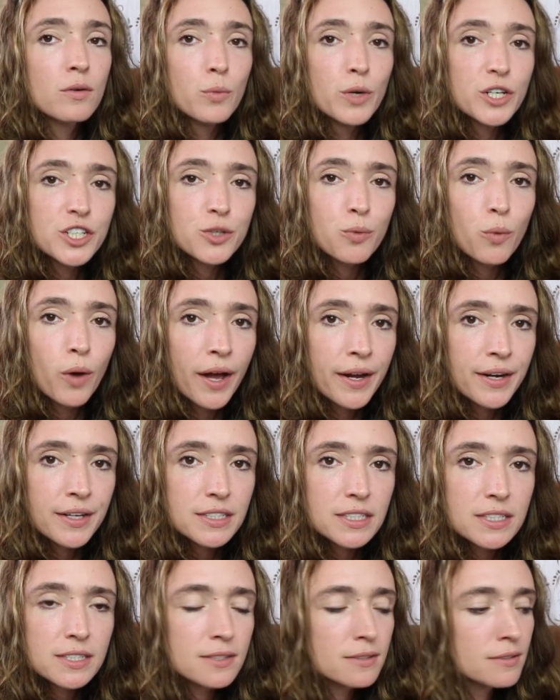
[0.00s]
Which one
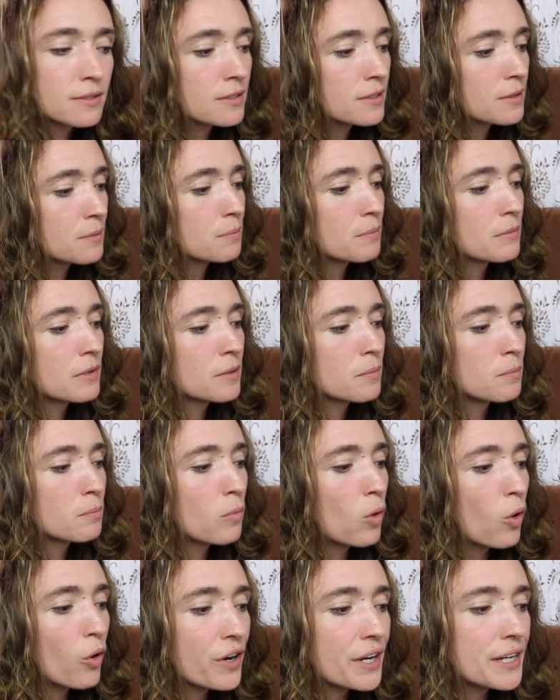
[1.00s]
is
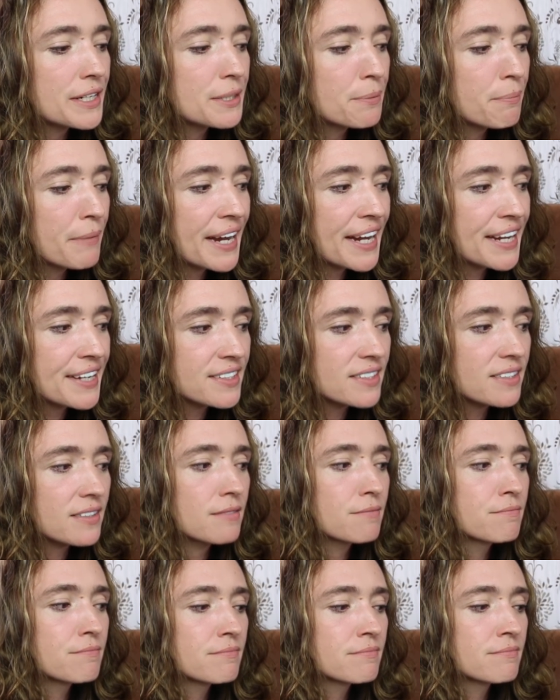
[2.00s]
more in demand?
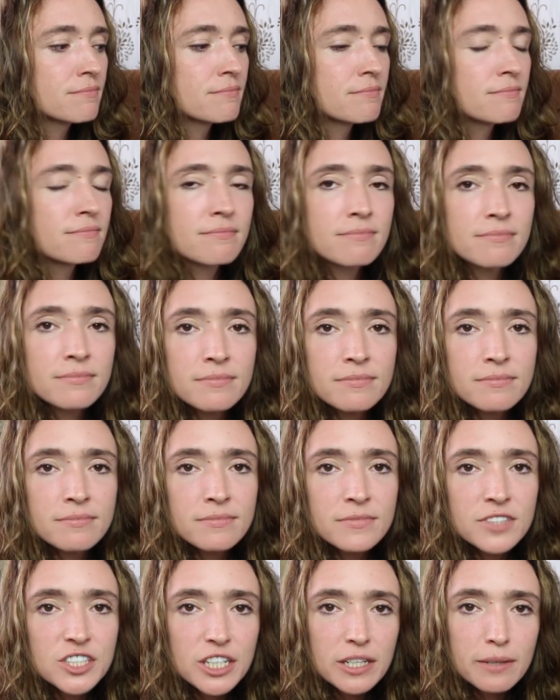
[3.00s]

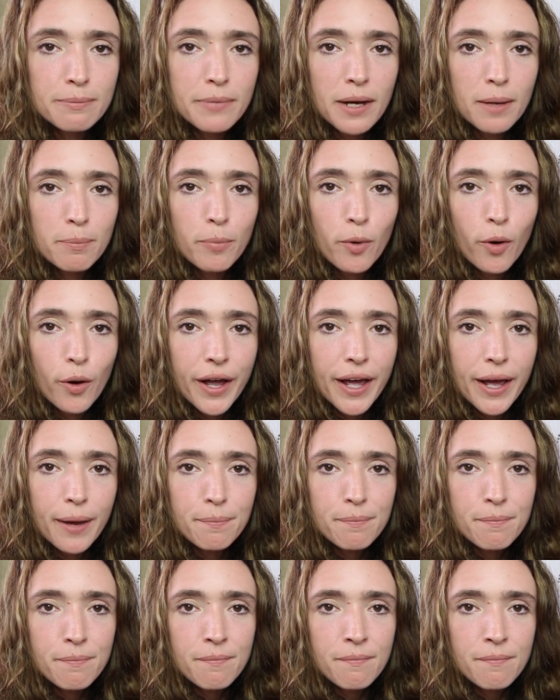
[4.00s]
Jilbab Bokep.